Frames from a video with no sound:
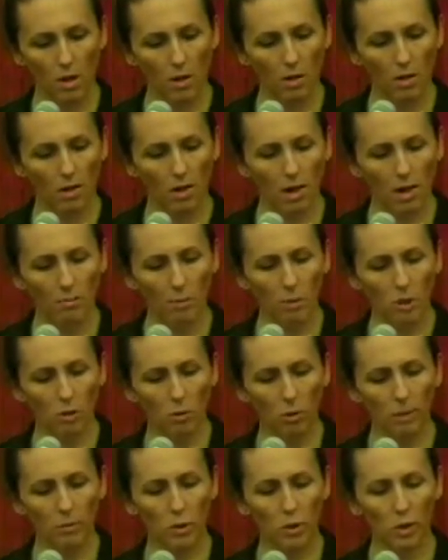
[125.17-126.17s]
The time you
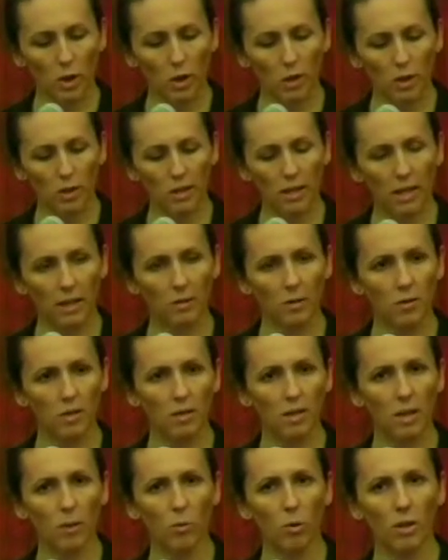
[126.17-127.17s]
swipe your card to enter the
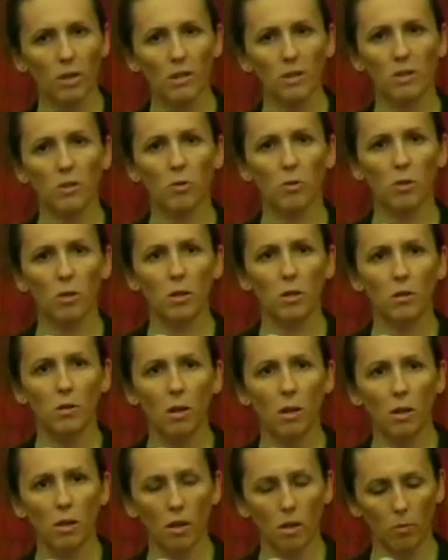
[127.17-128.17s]
subway is stored,
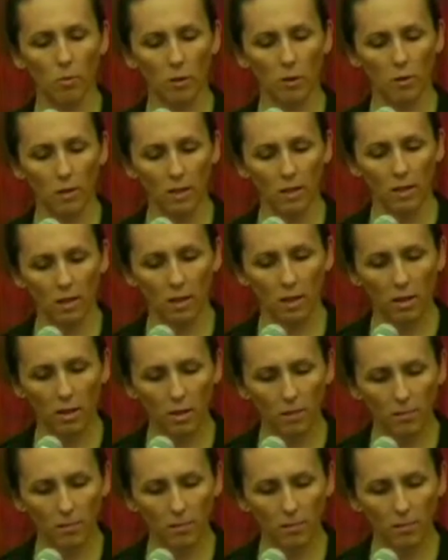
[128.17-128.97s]
along with your identity.